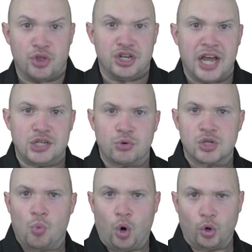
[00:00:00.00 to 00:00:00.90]
the
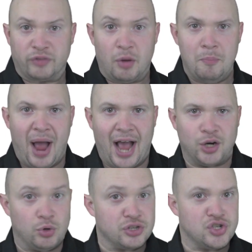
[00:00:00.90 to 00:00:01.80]
dangerous world of a man
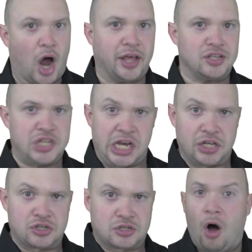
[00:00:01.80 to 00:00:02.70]
who does not exist.